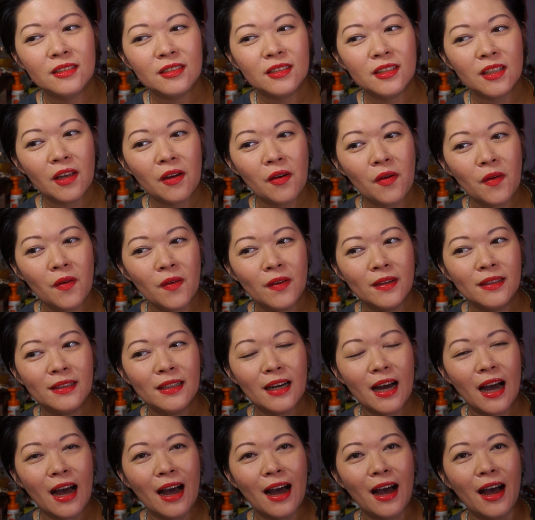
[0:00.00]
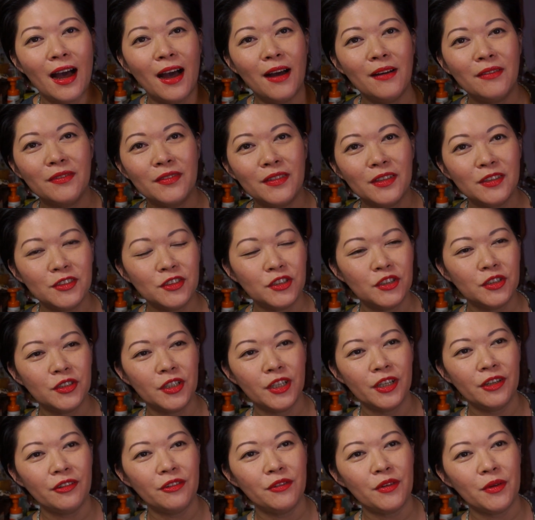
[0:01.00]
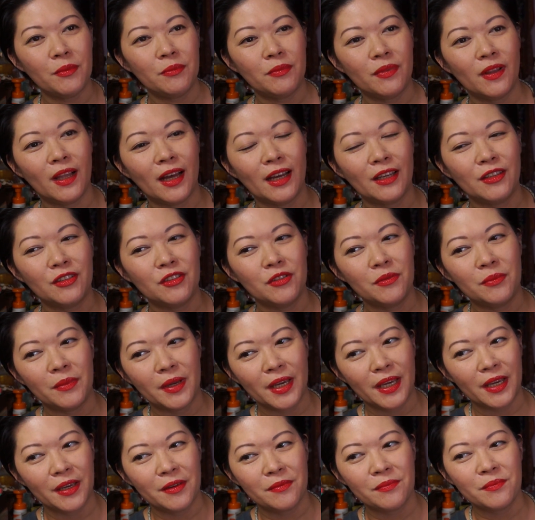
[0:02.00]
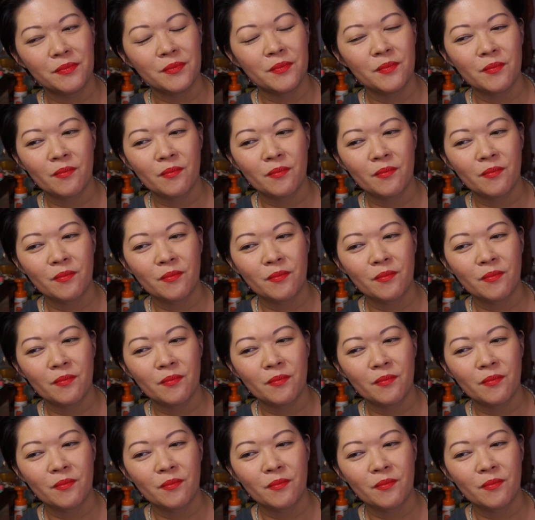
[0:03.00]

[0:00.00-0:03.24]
So after she replied to me,